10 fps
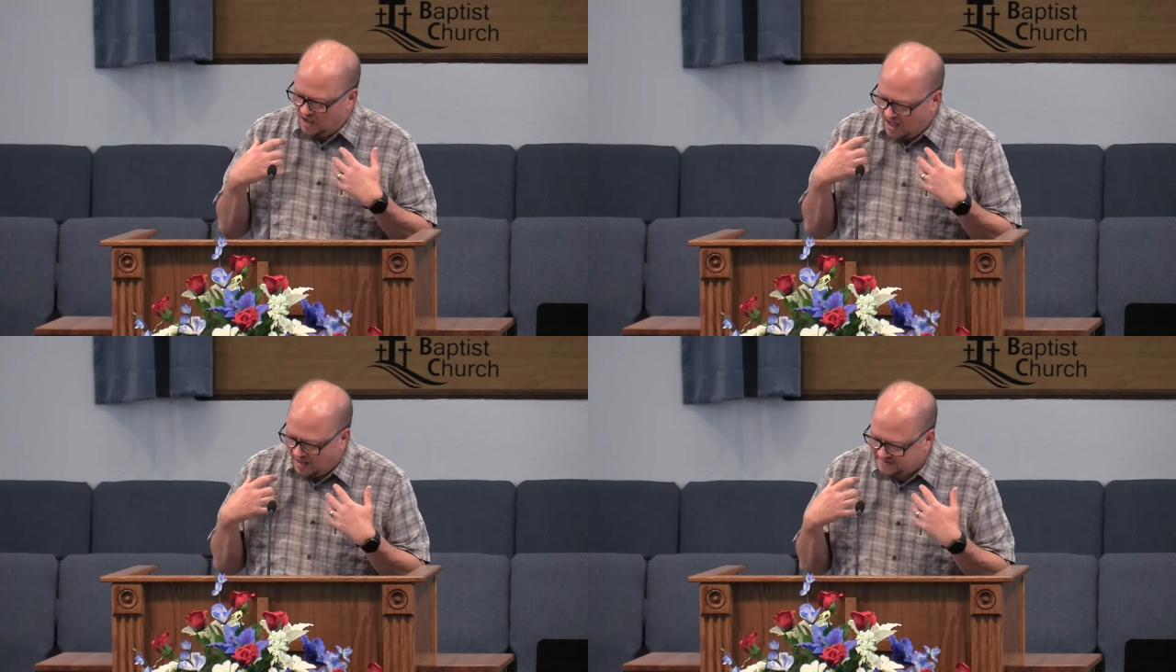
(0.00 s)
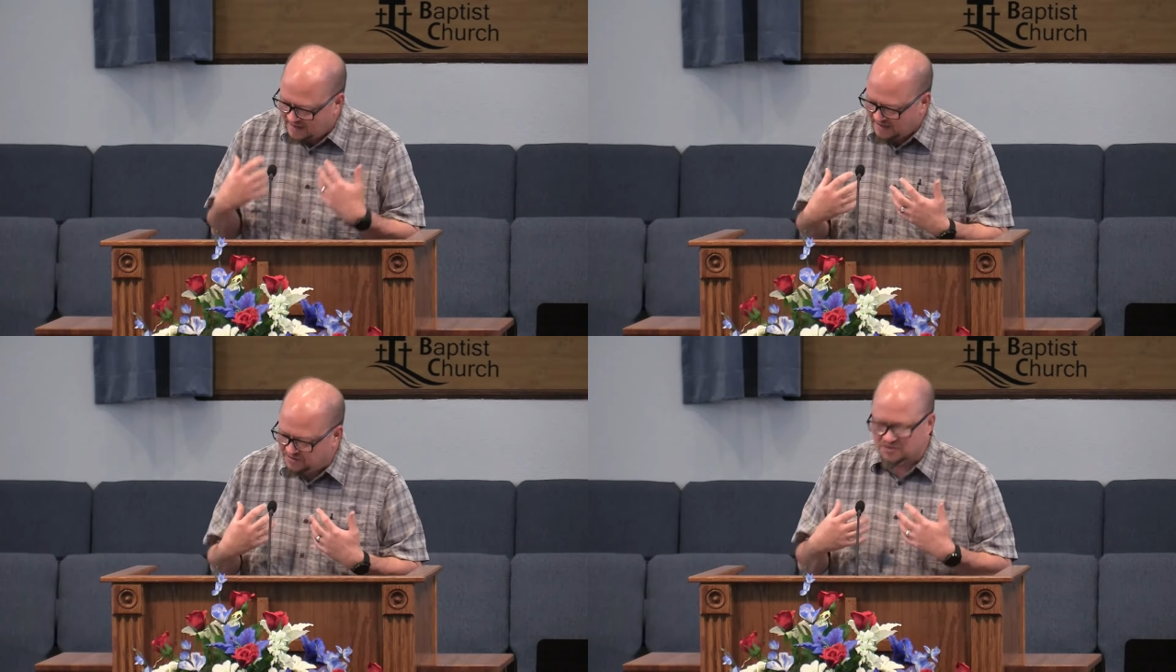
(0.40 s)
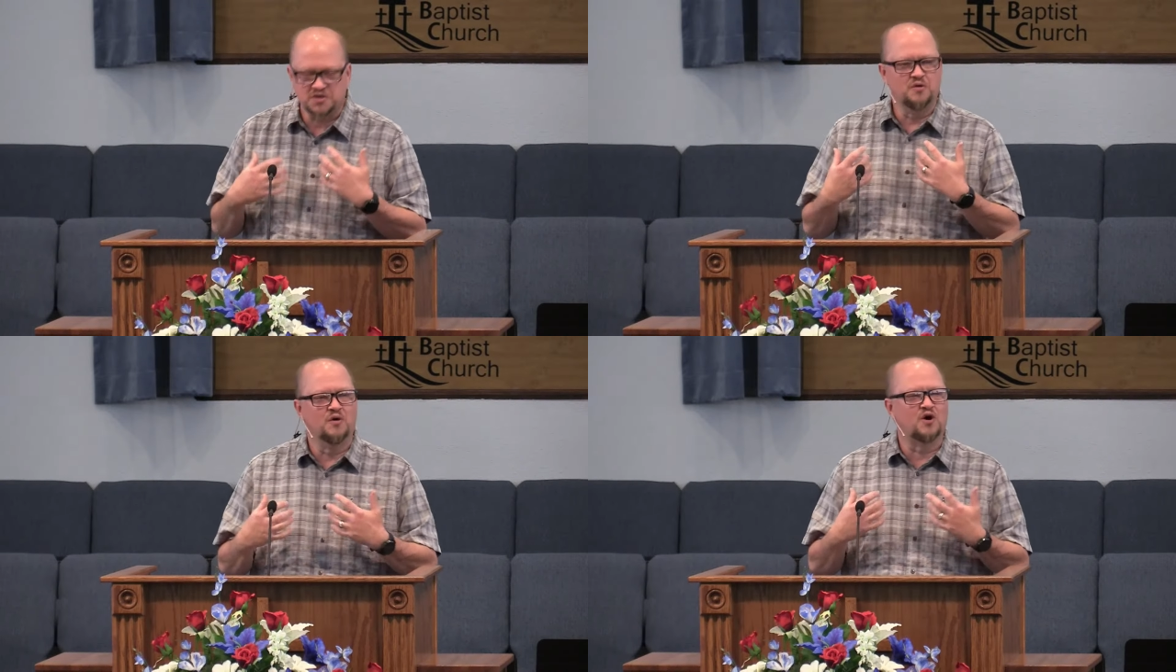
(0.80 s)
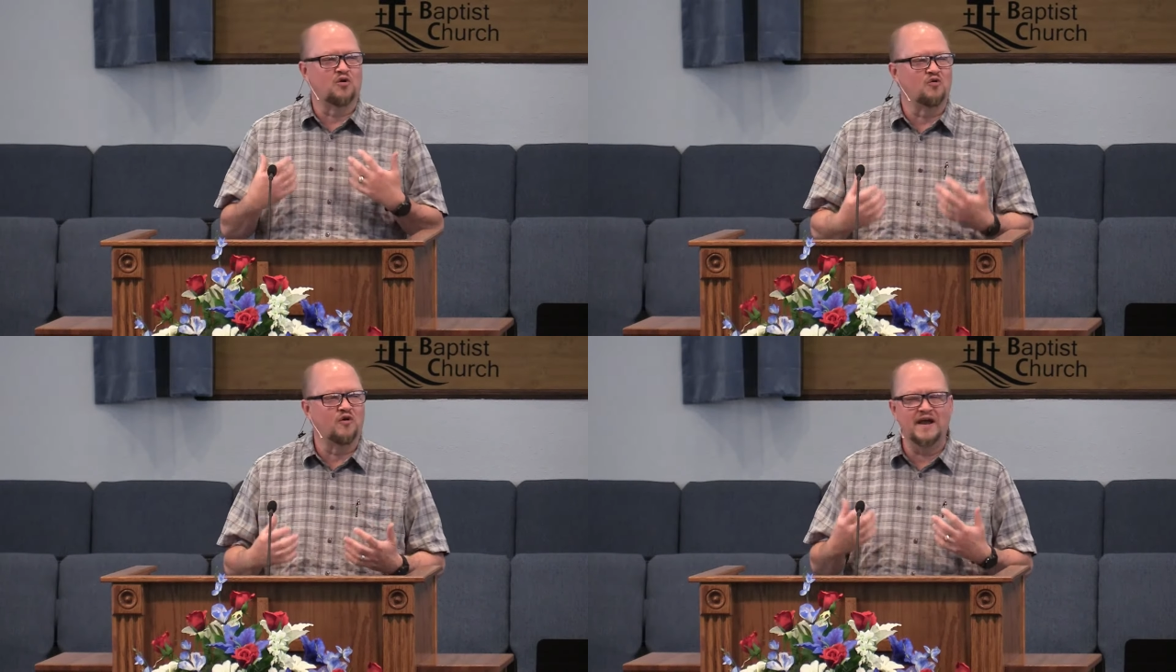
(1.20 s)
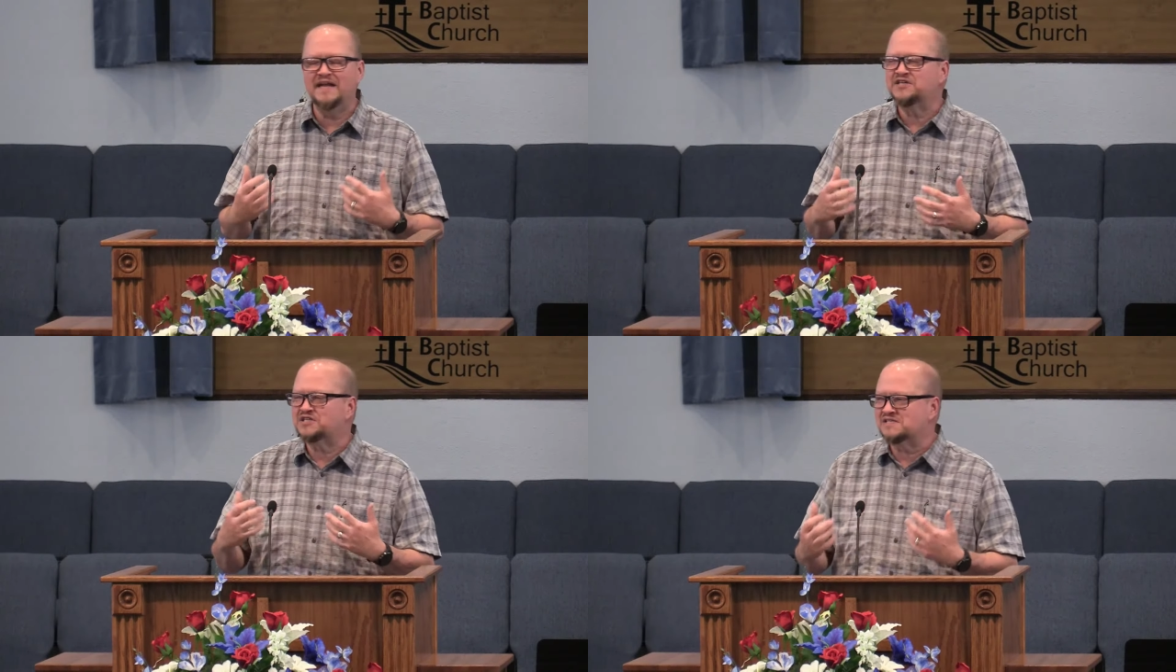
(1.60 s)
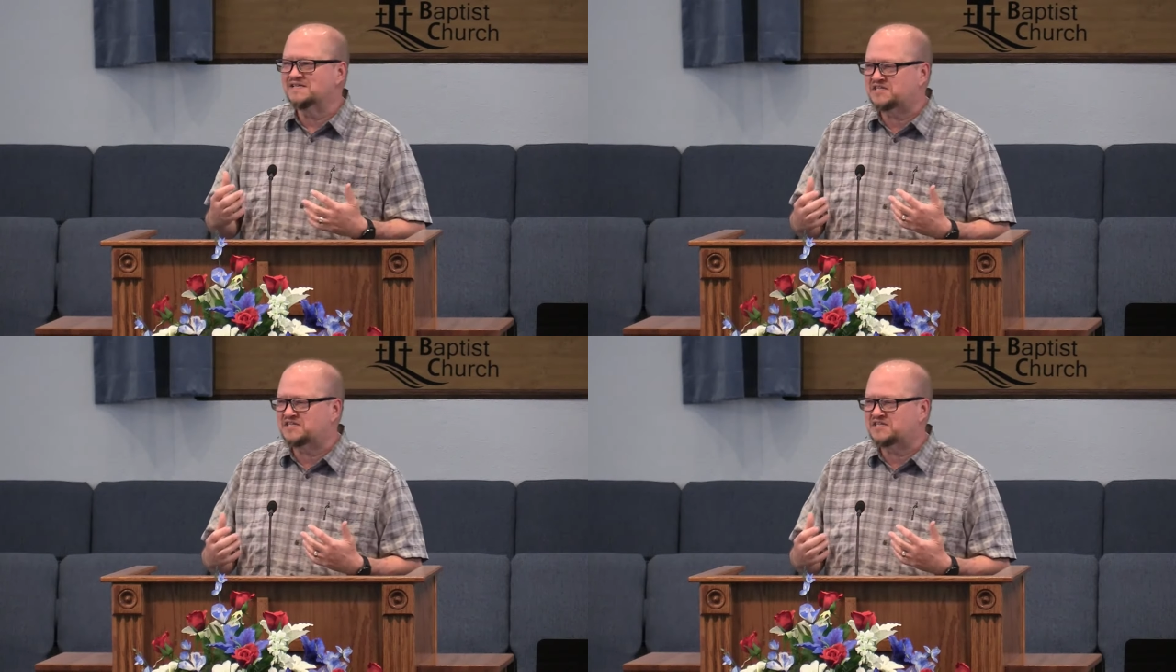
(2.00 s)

uh, Daniels who will courageously